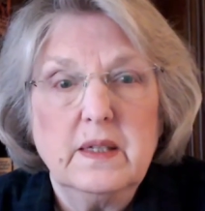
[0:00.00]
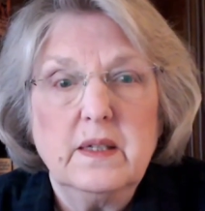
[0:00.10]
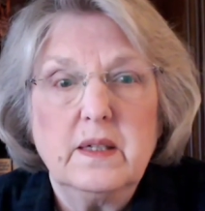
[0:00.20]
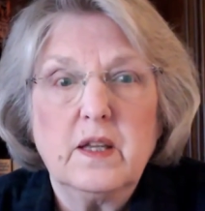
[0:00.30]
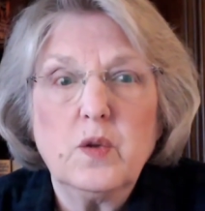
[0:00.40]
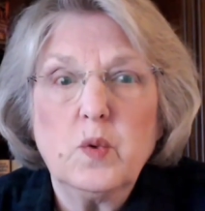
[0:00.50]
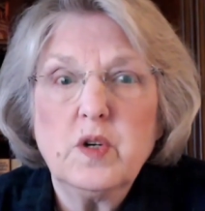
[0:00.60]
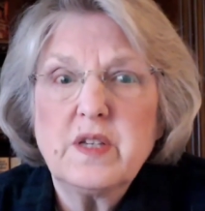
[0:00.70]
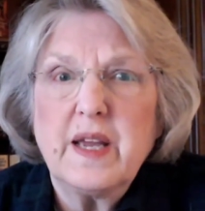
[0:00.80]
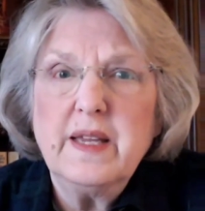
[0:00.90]
Now the
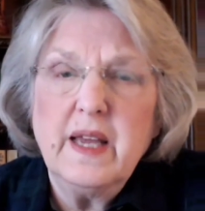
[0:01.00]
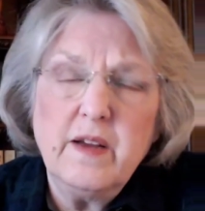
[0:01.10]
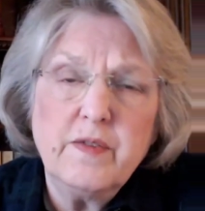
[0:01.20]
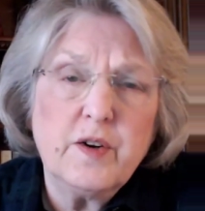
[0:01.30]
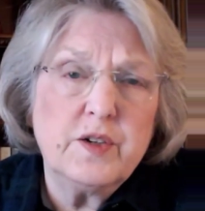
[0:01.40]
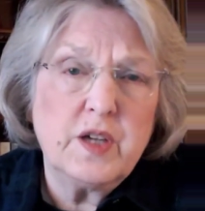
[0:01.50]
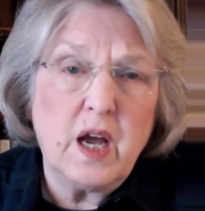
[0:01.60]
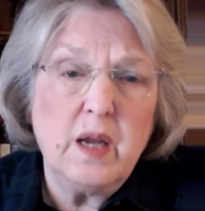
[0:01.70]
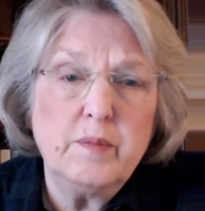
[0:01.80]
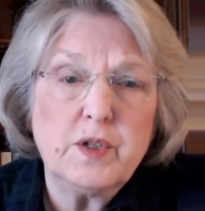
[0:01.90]
words, I gave her
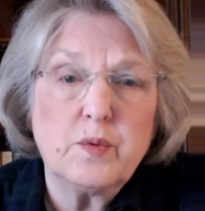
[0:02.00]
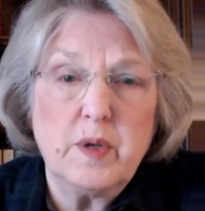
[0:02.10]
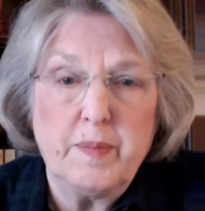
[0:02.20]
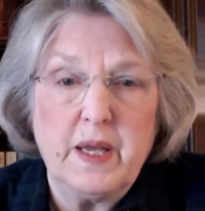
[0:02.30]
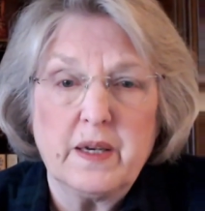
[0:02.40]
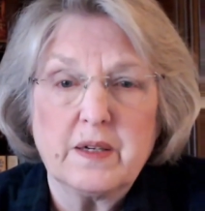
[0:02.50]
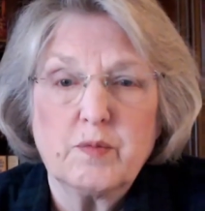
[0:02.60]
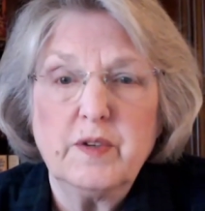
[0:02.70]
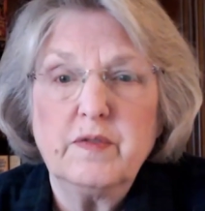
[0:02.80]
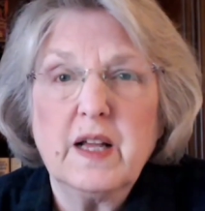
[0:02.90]
time to repent,
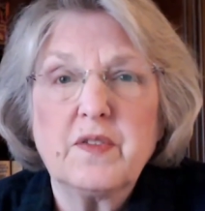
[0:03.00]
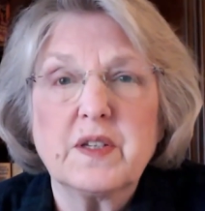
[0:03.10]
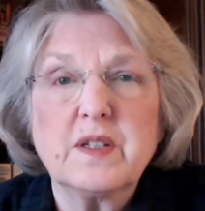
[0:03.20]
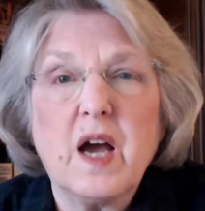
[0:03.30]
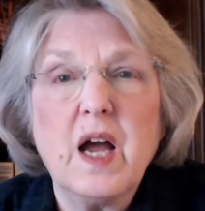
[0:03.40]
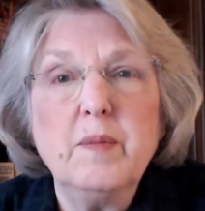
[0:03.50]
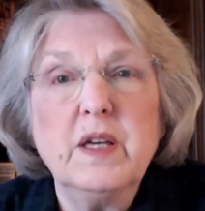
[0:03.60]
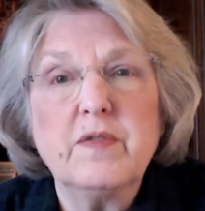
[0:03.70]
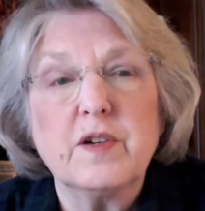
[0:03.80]
reflect the time given to